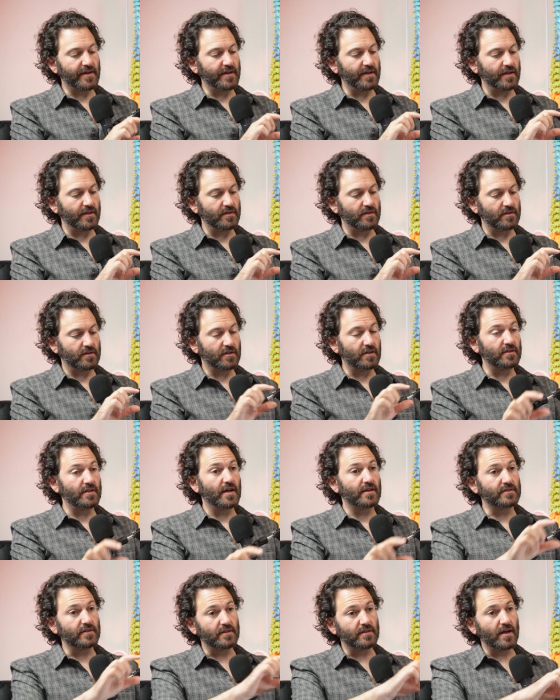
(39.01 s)
can
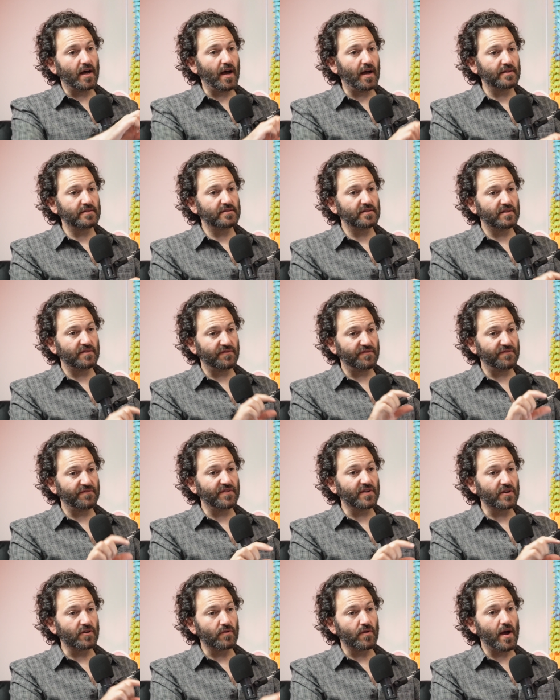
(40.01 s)
connect the dots and
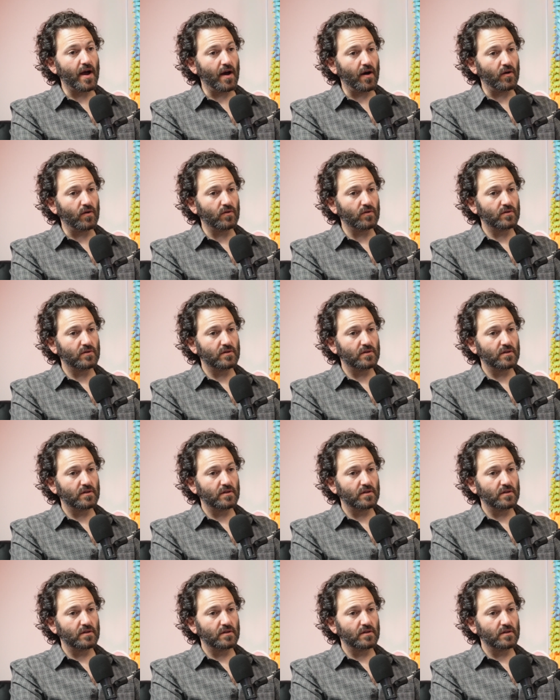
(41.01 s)
figure out
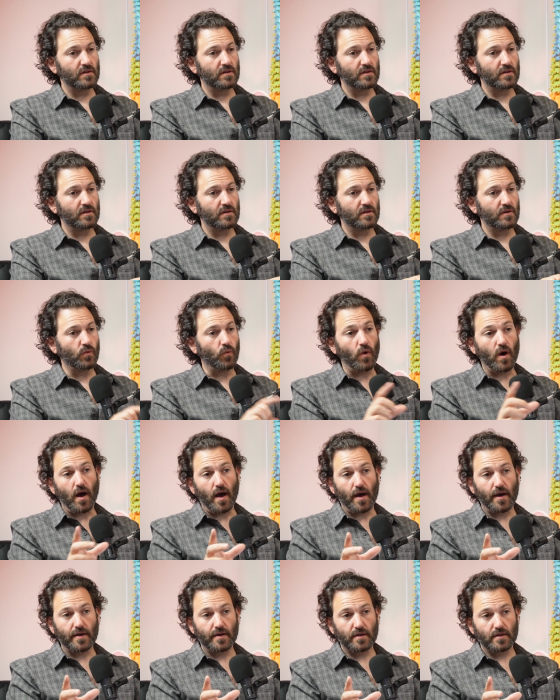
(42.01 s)

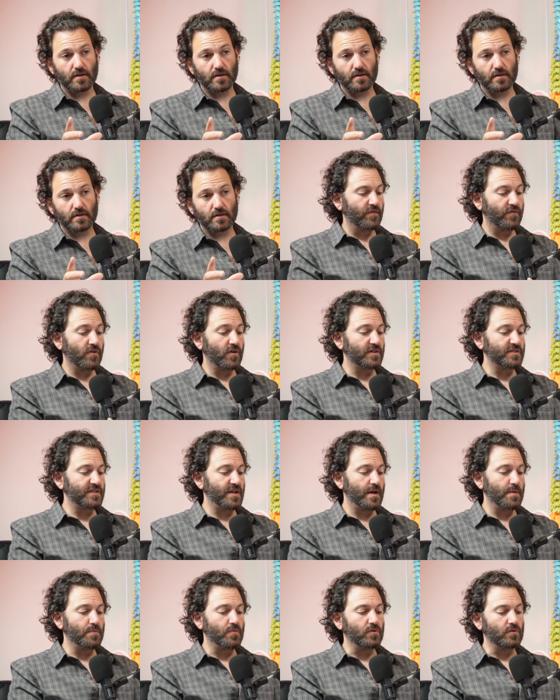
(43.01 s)
why. For
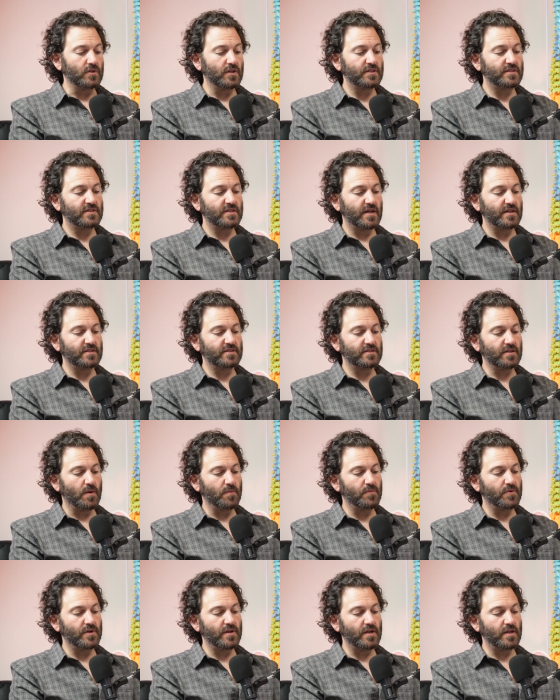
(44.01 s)
example, let's say
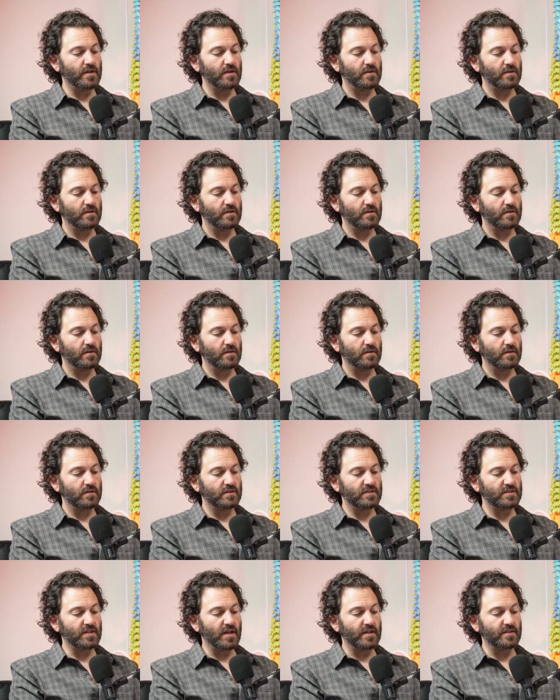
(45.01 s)
somebody
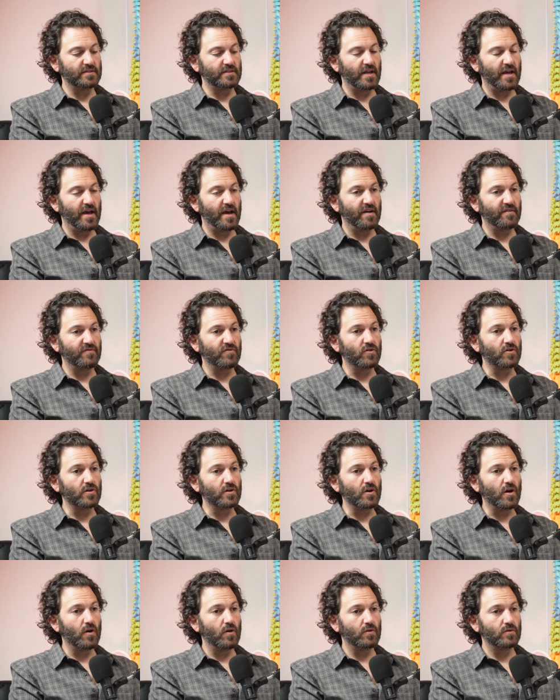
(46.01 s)
says they have
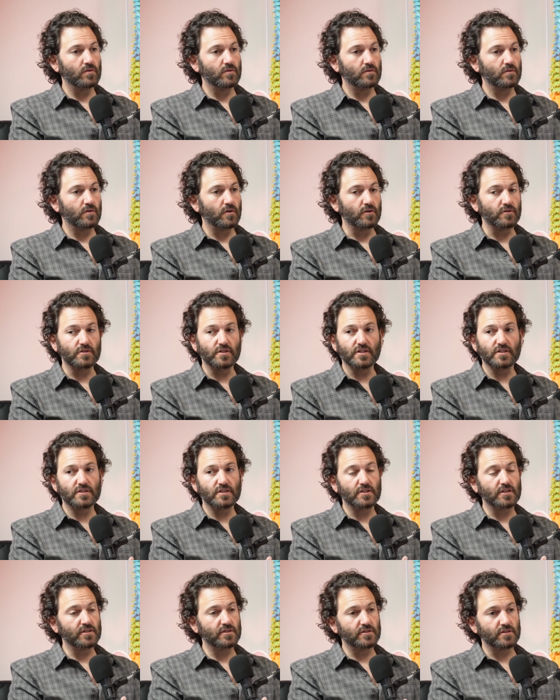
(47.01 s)
vertigo or
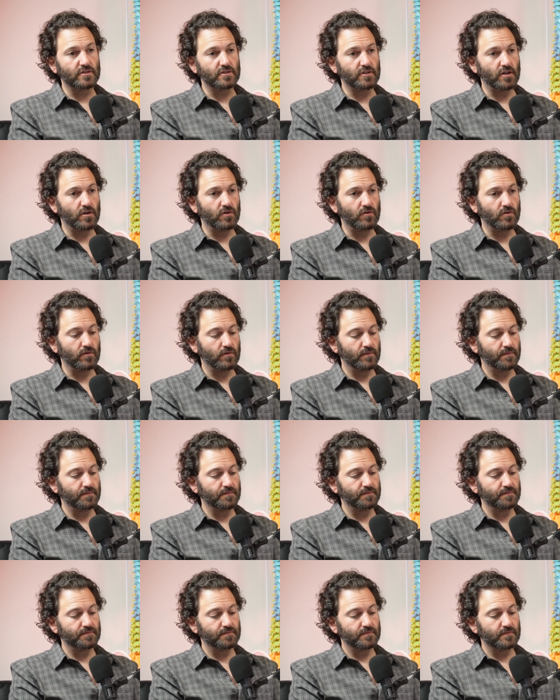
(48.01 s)
dizziness in general.
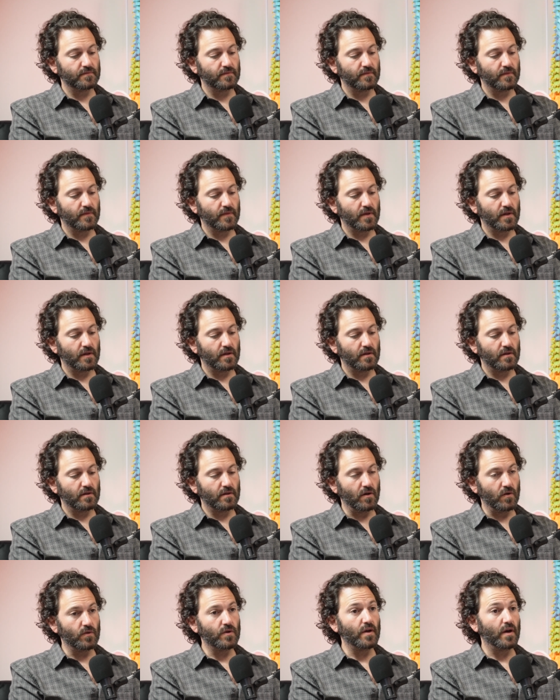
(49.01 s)

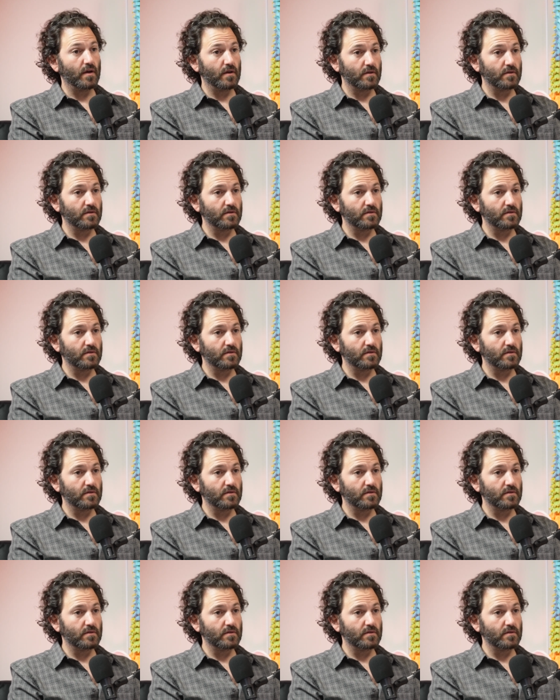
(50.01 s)
Okay.